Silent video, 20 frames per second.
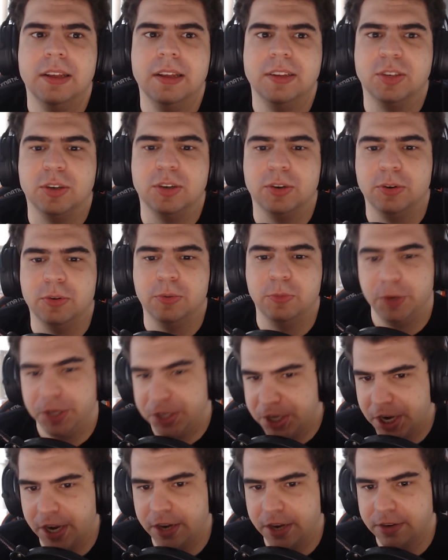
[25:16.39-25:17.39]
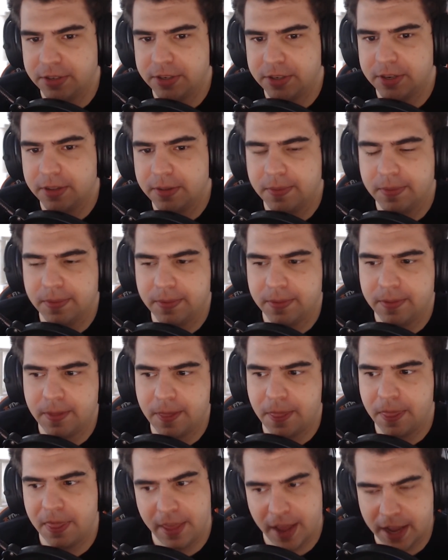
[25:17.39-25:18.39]
So we changed.
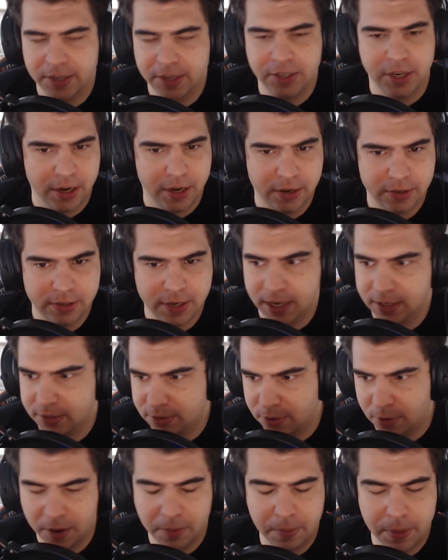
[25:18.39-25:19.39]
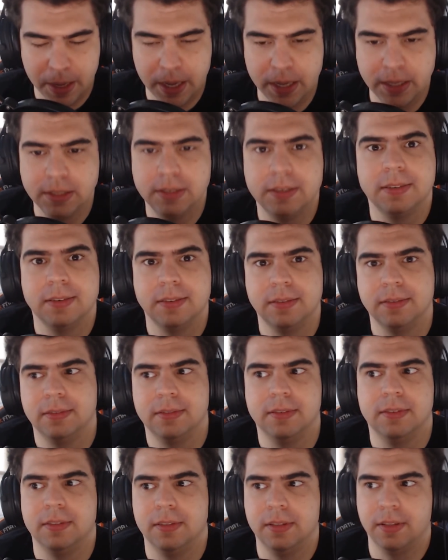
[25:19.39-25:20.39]
That change has growing pains.
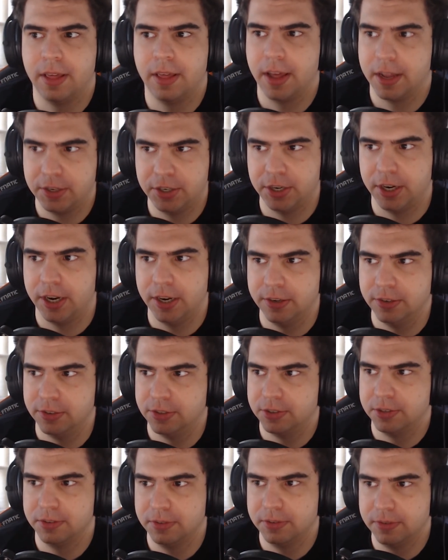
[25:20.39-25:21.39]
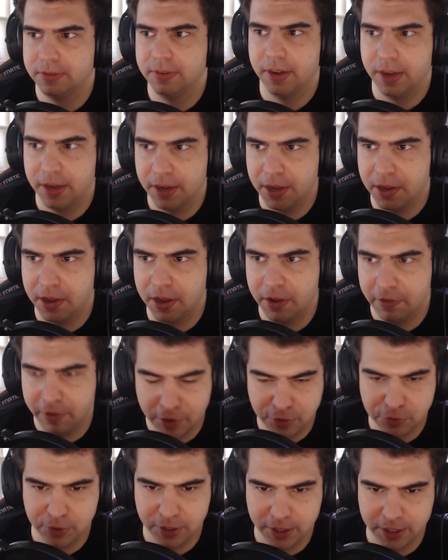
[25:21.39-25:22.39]
That change
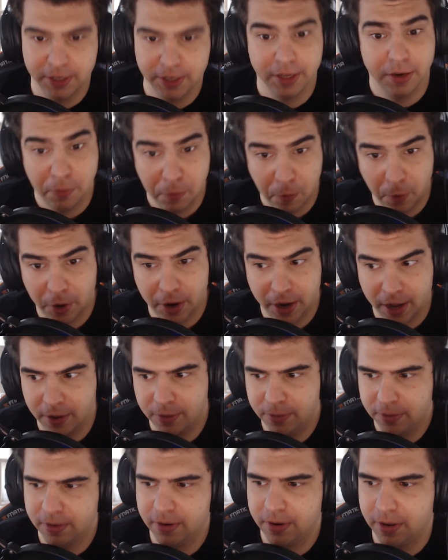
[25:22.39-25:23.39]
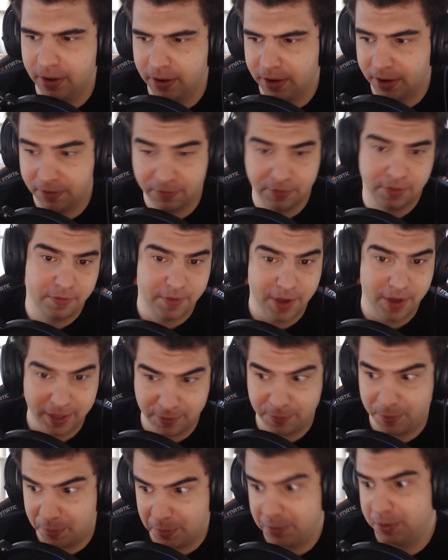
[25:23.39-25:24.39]
eventually didn't work out, given the fact
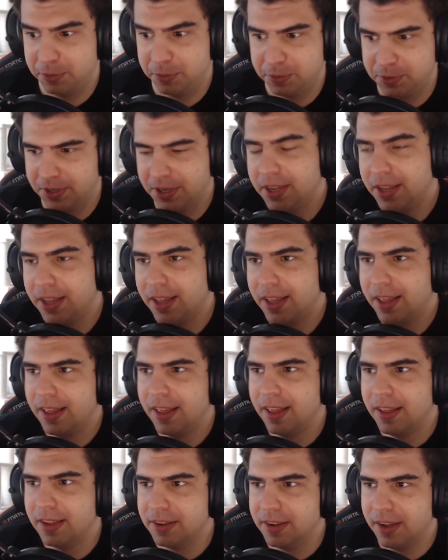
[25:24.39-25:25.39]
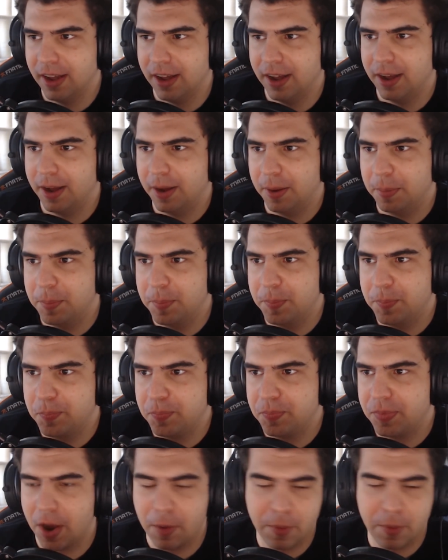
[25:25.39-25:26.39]
that we were losing.
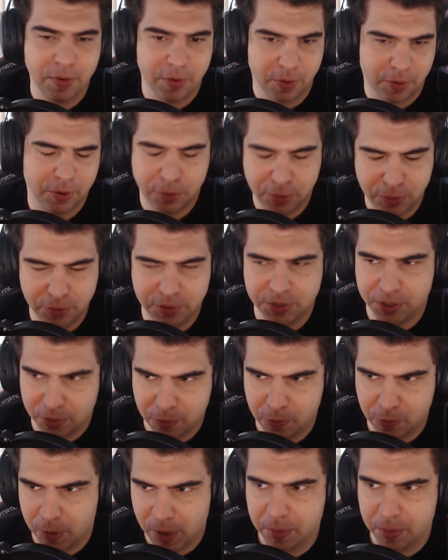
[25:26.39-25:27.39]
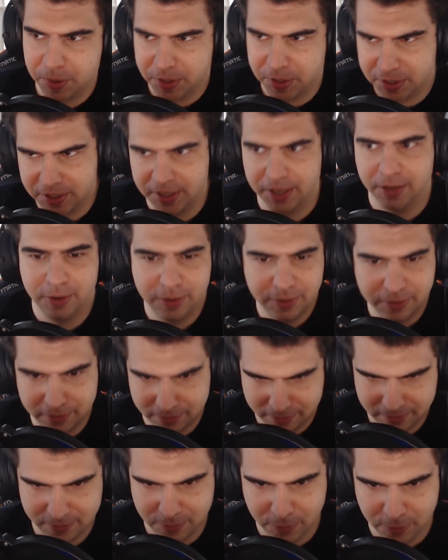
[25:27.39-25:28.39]
Now we are on a 2-0 week, but still,
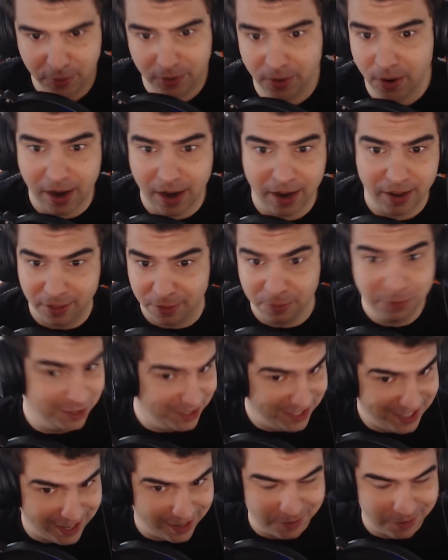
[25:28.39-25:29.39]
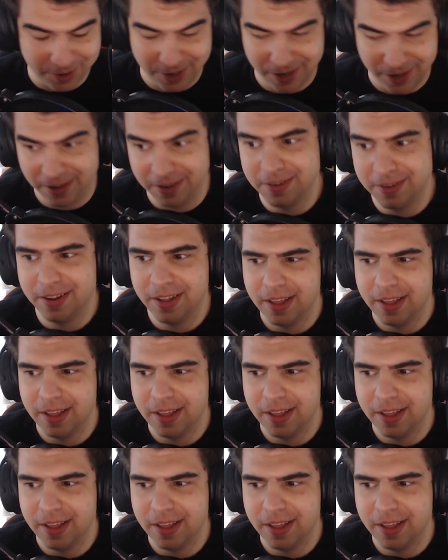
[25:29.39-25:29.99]
we're not out of the woods yet, right?